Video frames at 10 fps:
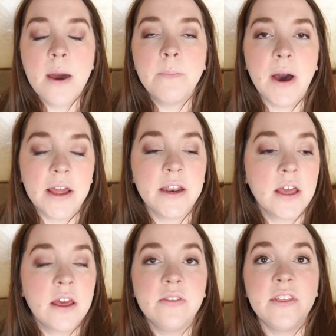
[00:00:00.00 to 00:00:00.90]
But
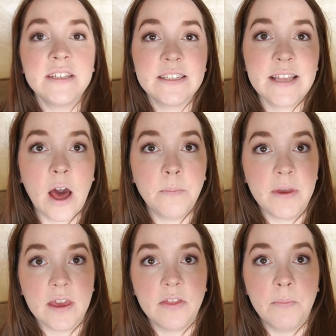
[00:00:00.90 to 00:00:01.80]
this is how
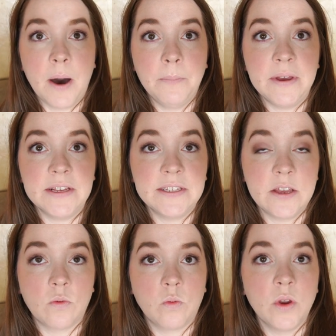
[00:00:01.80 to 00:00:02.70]
big the pump is.
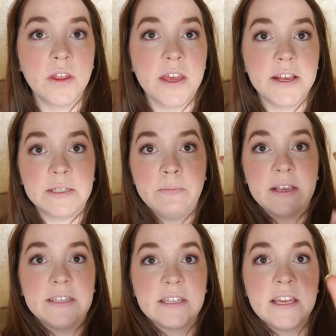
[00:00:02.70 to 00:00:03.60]
It really is
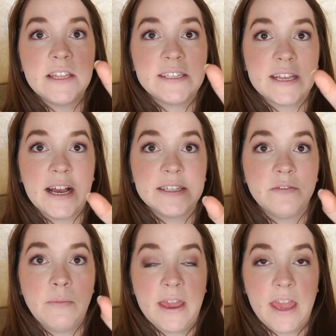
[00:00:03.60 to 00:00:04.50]
basically the size
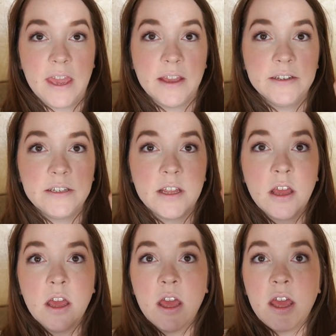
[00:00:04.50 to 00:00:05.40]
of my hand.
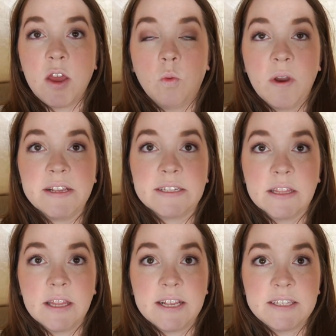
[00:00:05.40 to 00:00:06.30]
It weighs
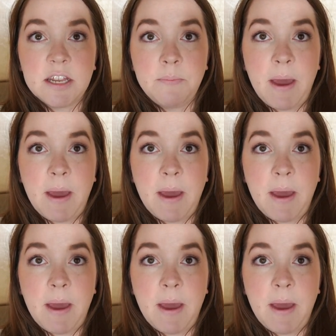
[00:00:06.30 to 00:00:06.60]
less than a